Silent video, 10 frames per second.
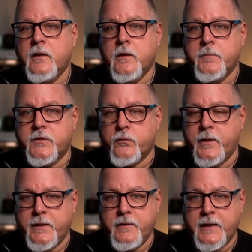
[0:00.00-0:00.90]

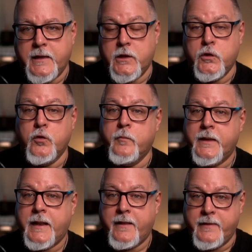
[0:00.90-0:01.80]
between the
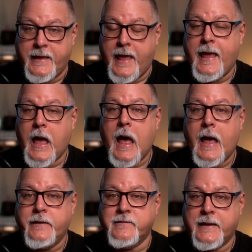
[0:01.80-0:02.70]
human and the
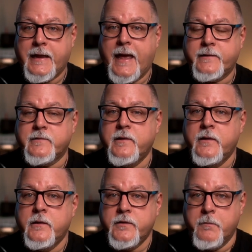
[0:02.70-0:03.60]
AI to get
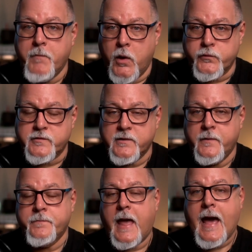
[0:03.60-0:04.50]
the most
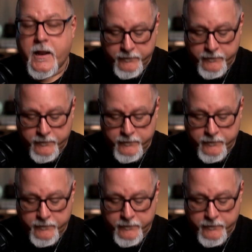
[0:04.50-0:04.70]
out of